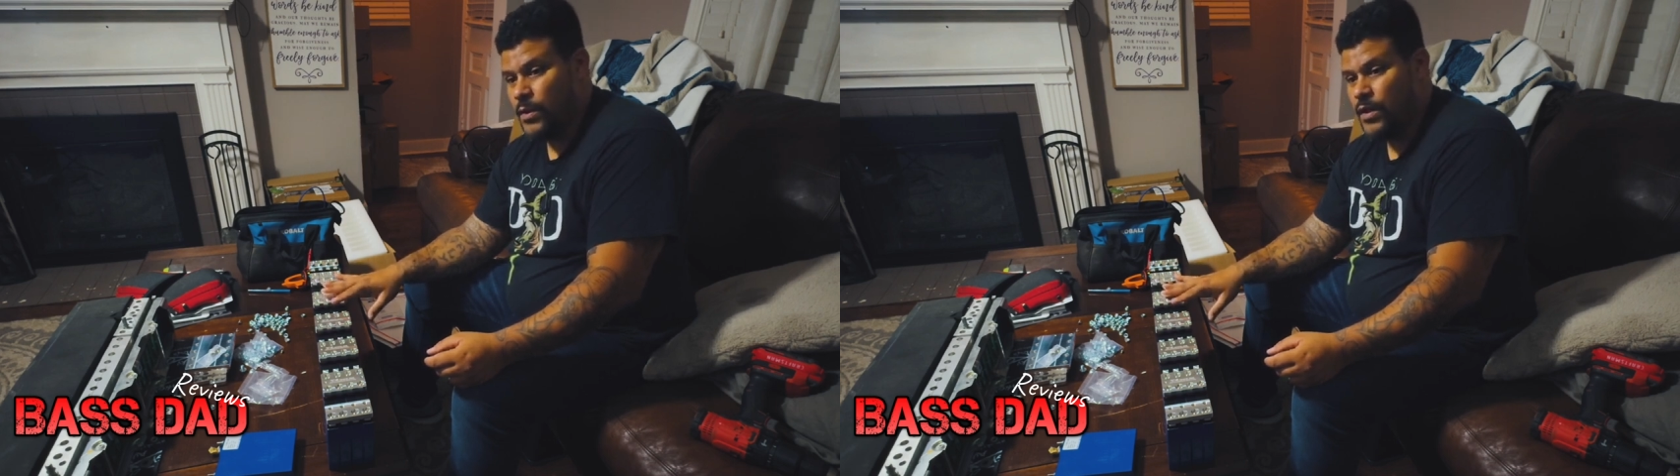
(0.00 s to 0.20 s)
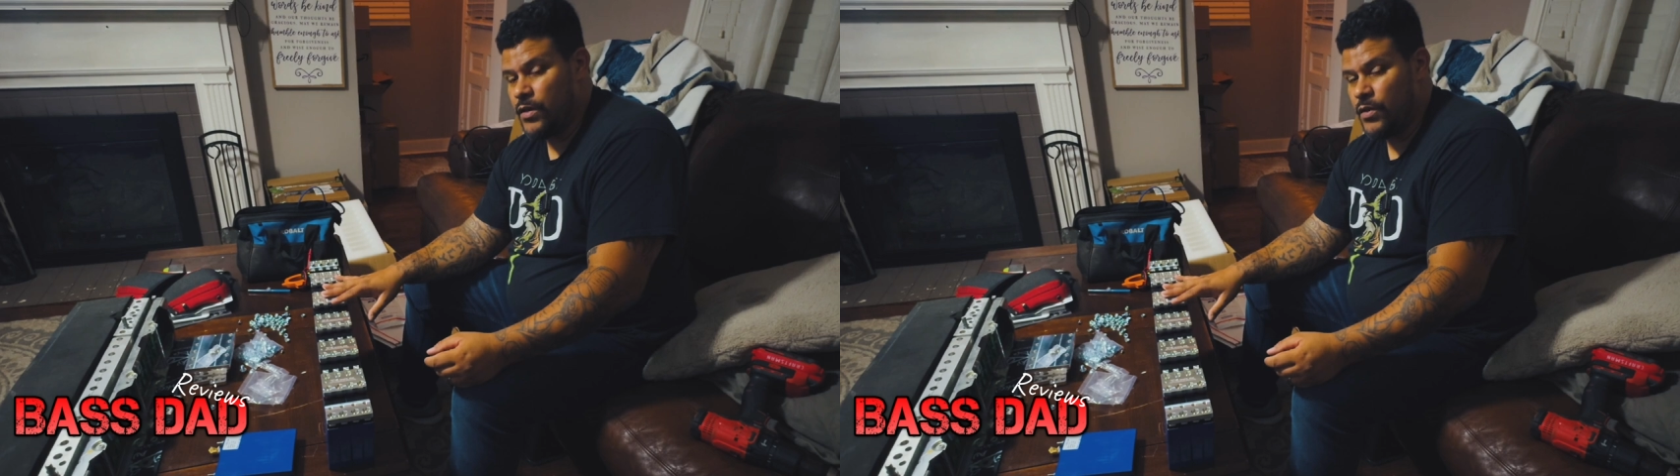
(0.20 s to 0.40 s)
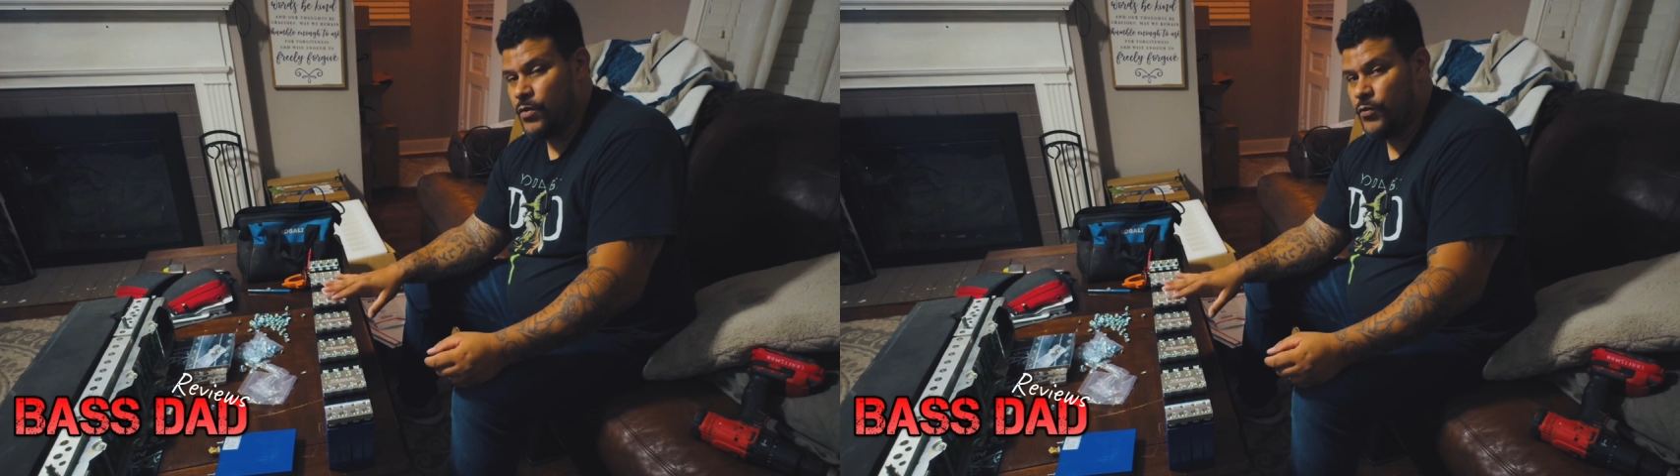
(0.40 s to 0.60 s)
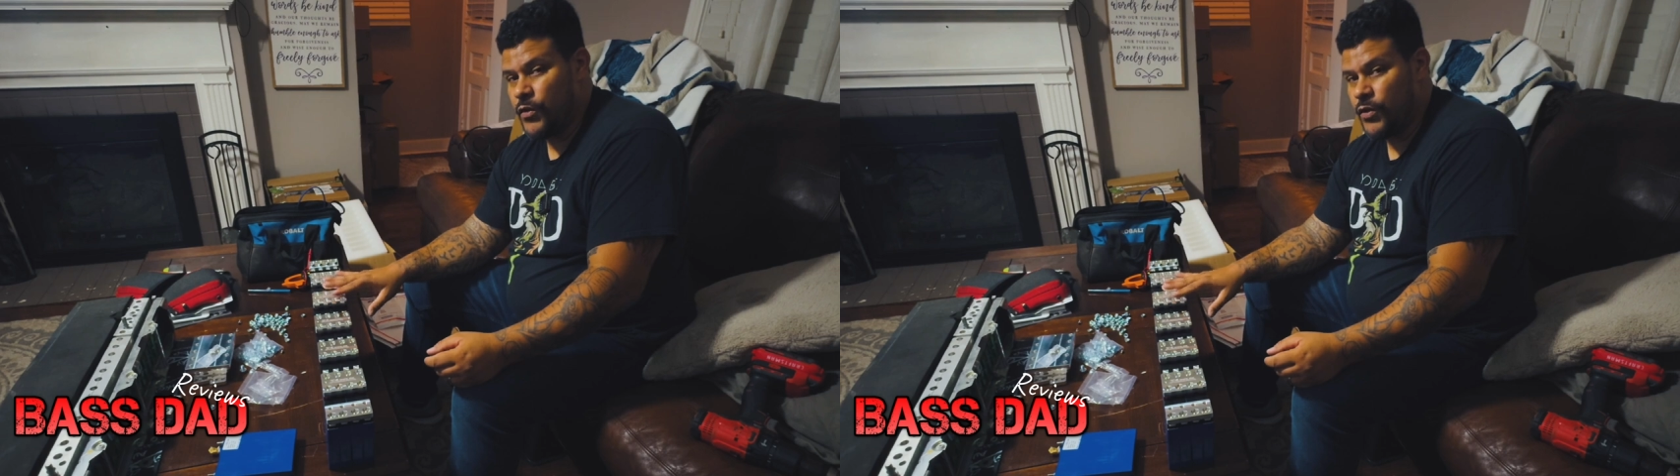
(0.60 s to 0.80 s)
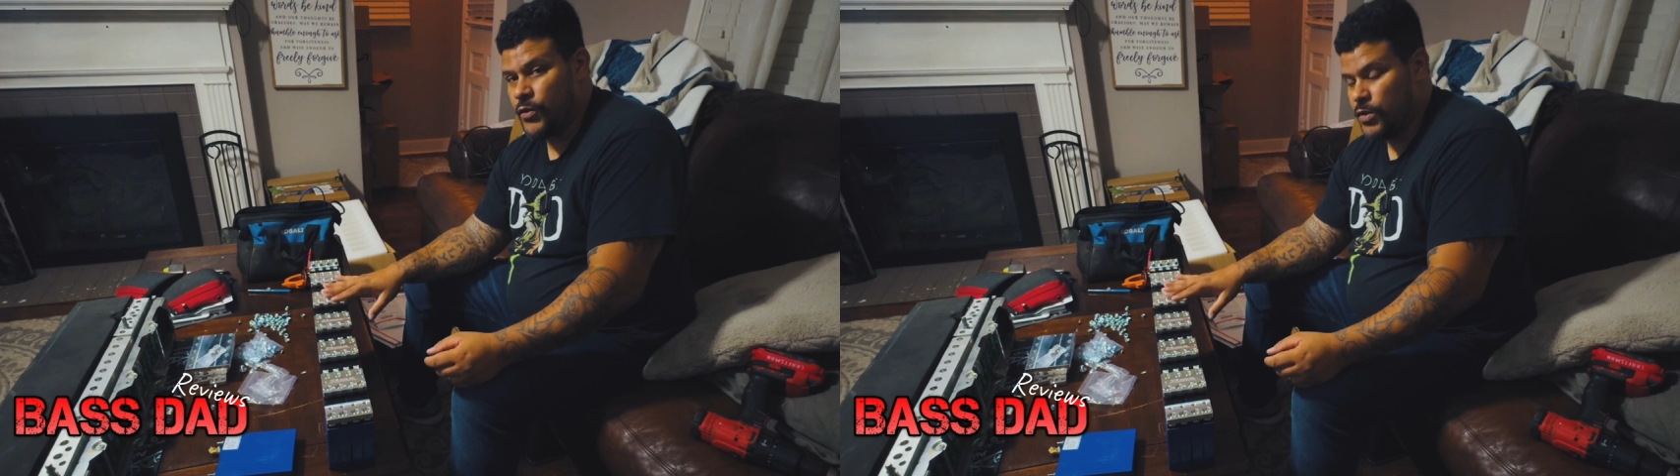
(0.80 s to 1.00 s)
need to do for
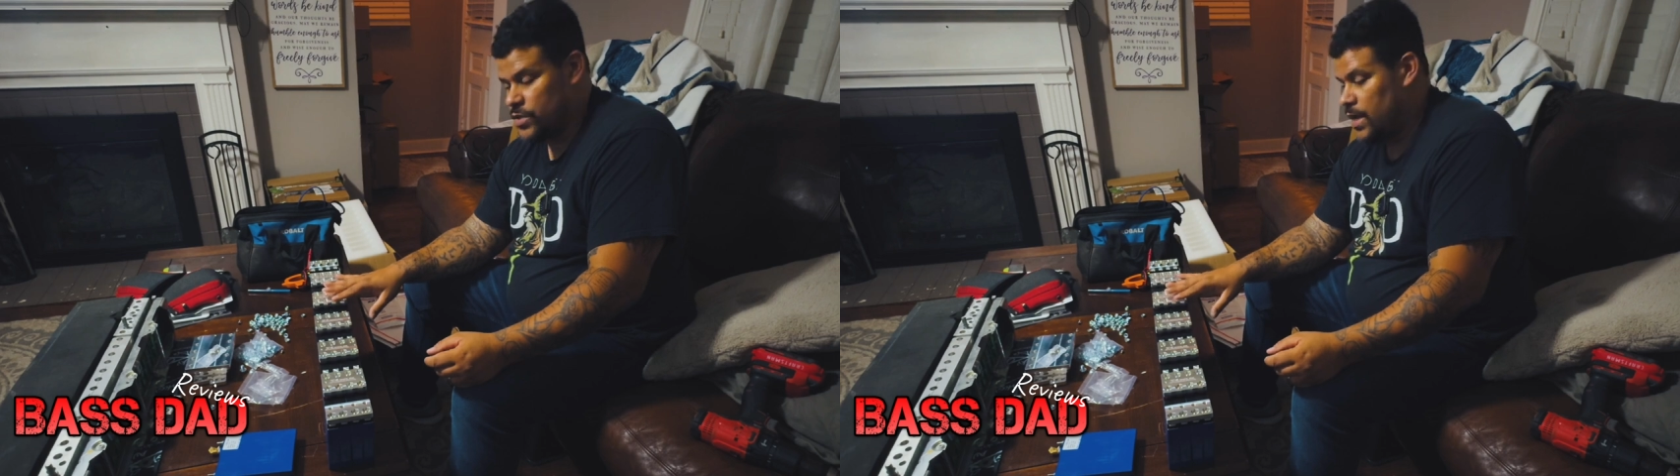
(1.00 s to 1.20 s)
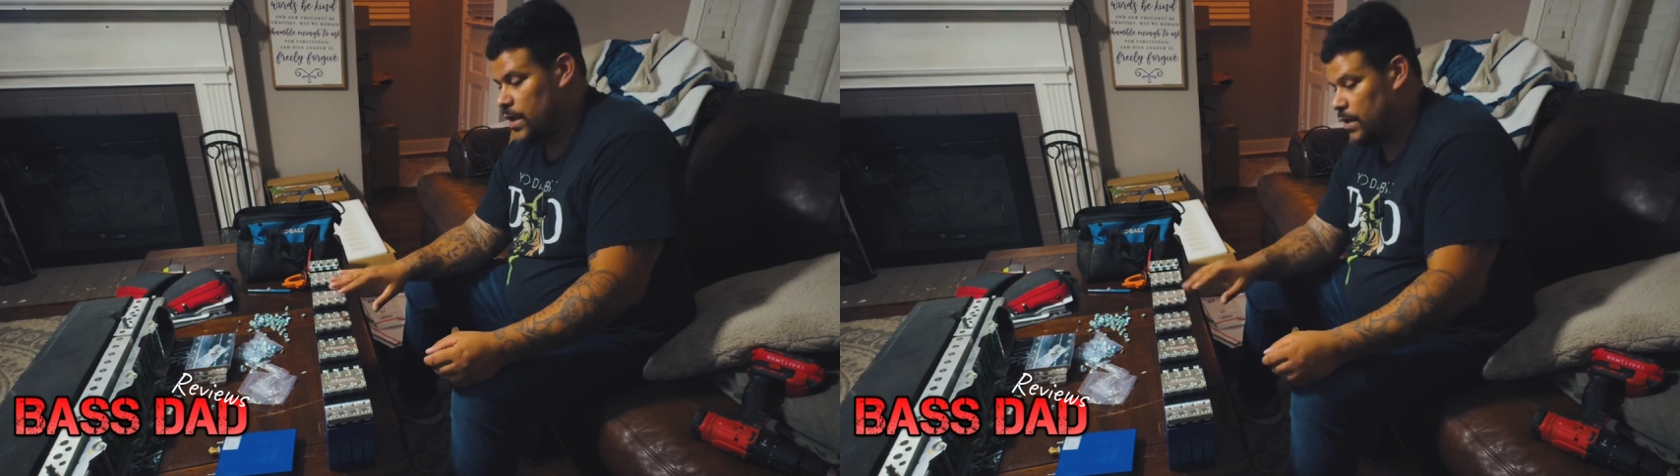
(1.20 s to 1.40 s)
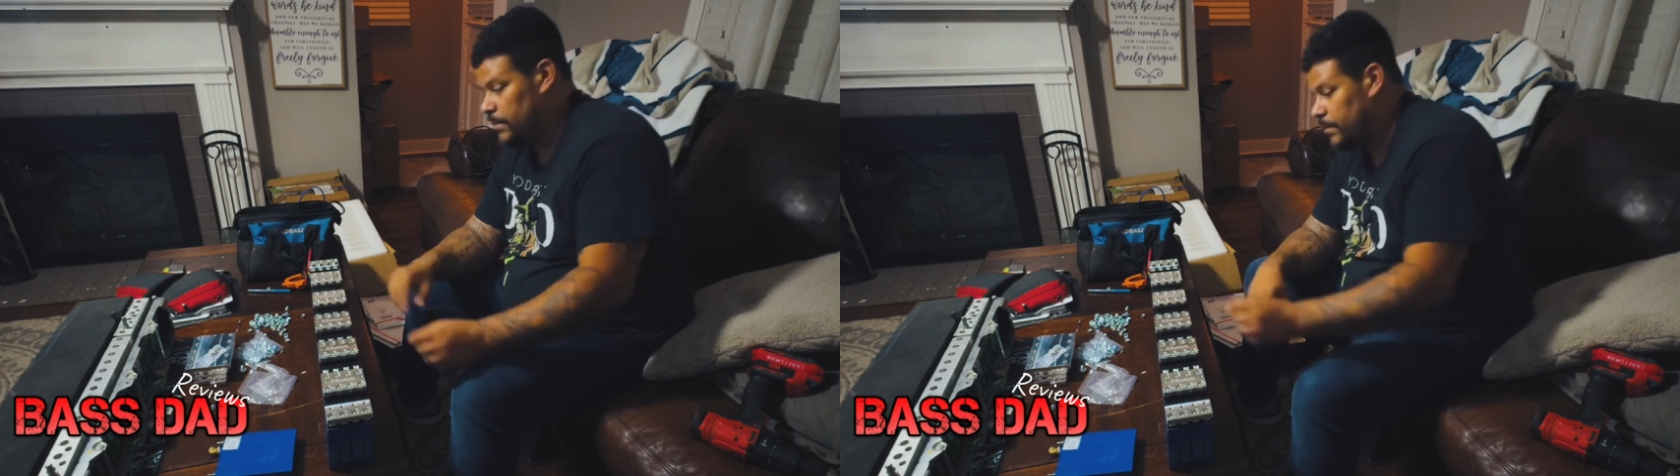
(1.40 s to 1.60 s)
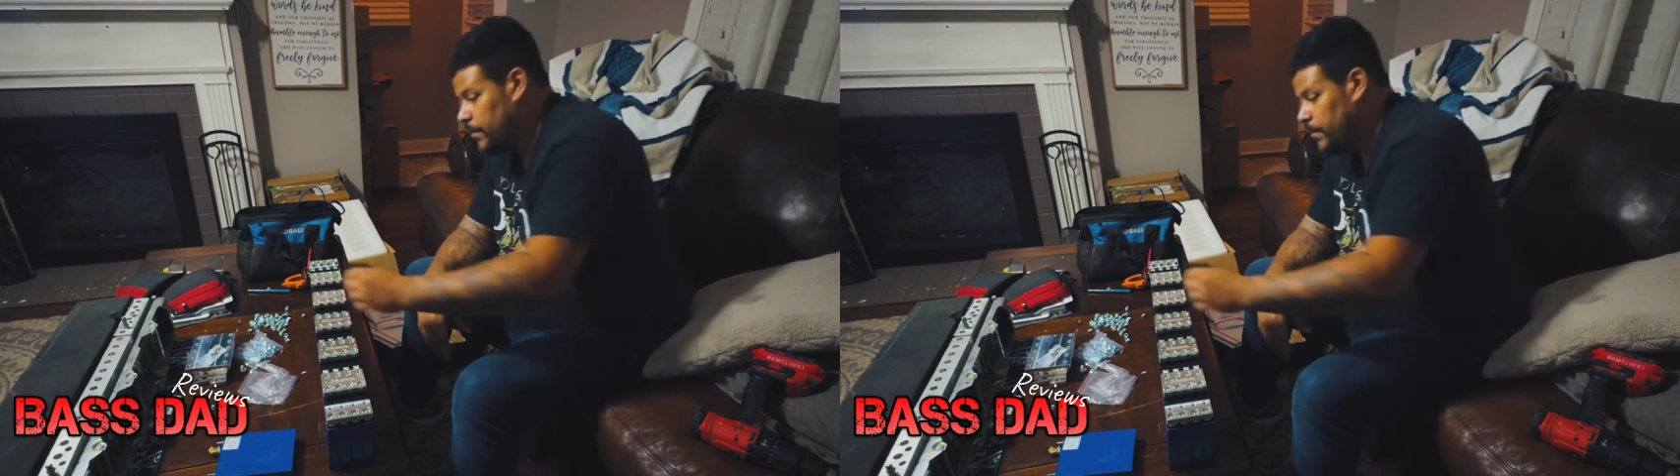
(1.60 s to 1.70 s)
your setup.